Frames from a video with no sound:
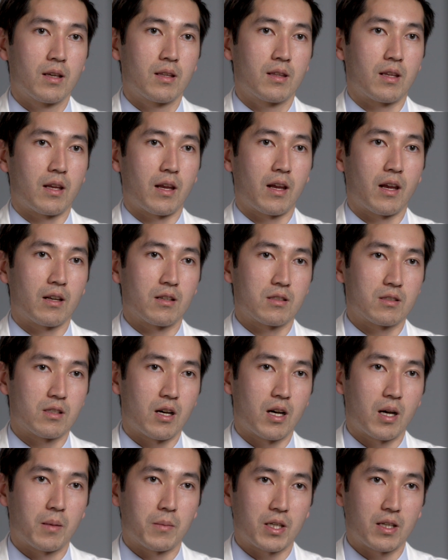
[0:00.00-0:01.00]
the
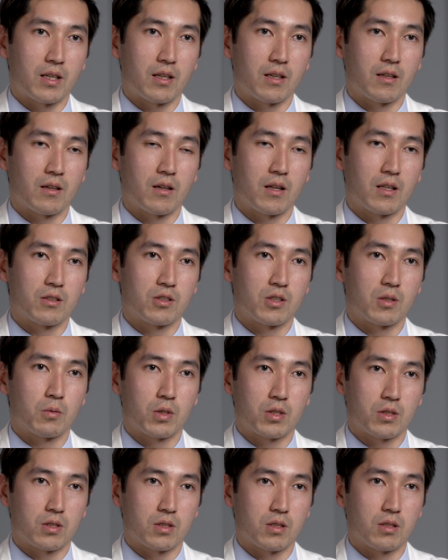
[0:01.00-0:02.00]
anatomic etiology,
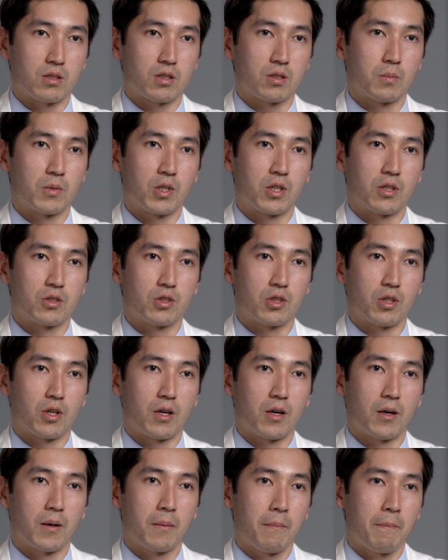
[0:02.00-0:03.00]
which is the small
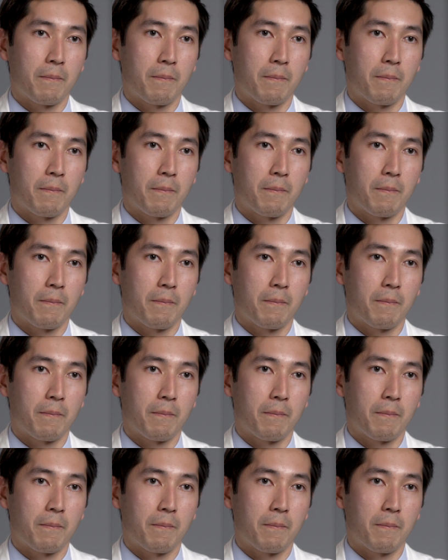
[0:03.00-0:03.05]
jaw.